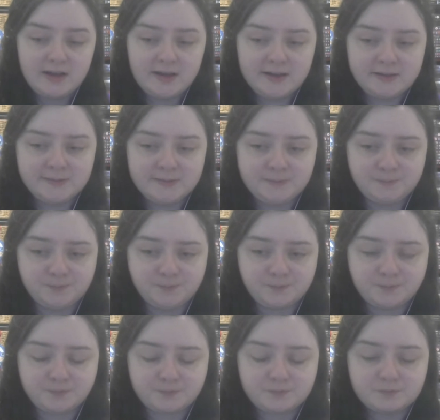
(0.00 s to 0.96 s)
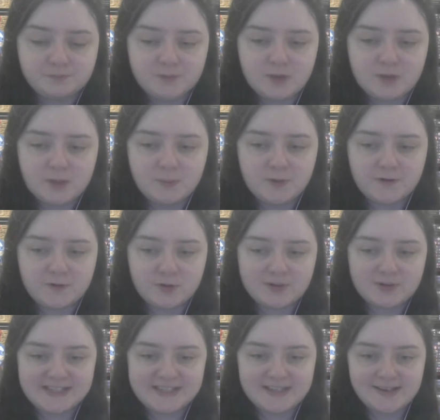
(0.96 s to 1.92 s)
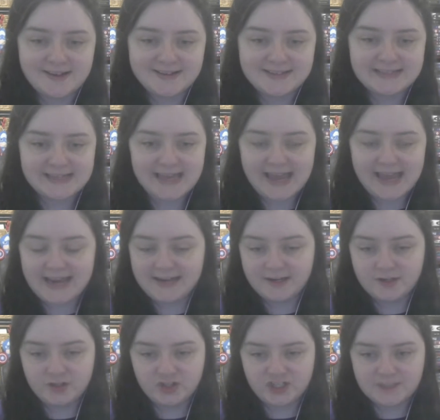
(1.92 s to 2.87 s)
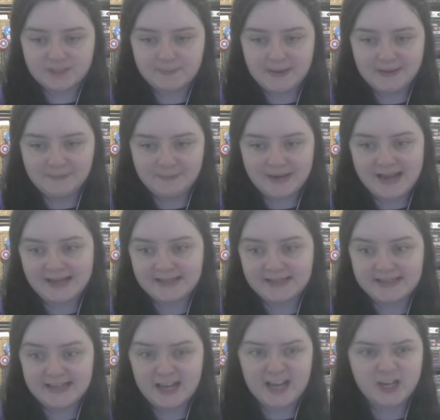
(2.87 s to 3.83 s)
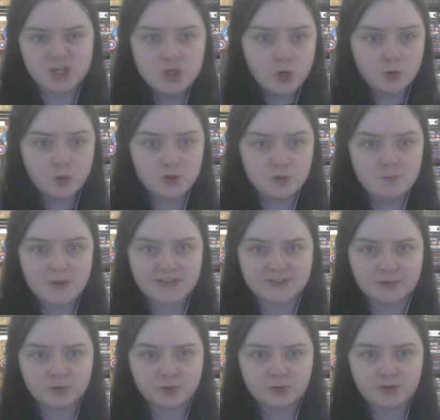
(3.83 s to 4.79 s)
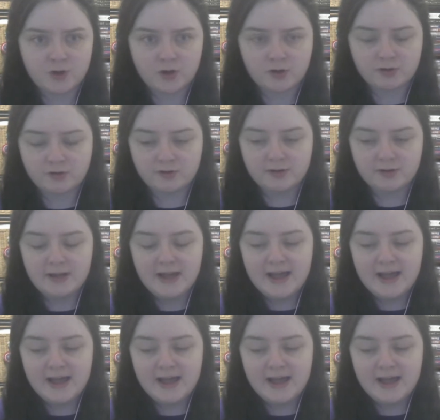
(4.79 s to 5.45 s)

Um, but of course, it turned into Kanan just being blanket, like, no, you must not do the holocron.